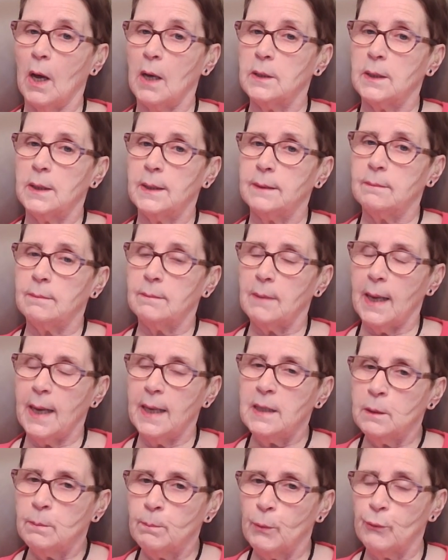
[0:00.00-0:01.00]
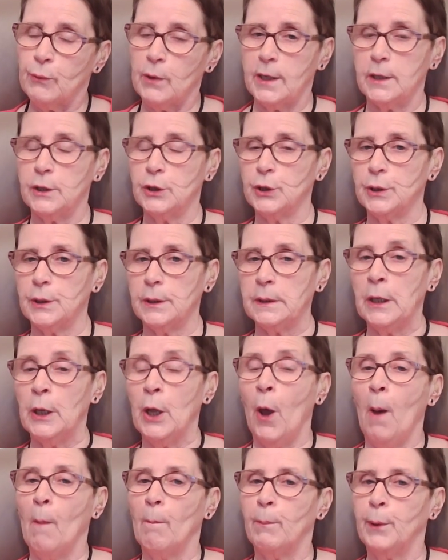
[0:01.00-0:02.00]
as an inspiration
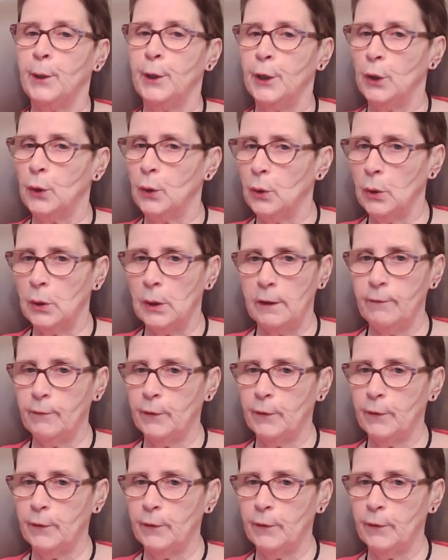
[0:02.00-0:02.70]
purely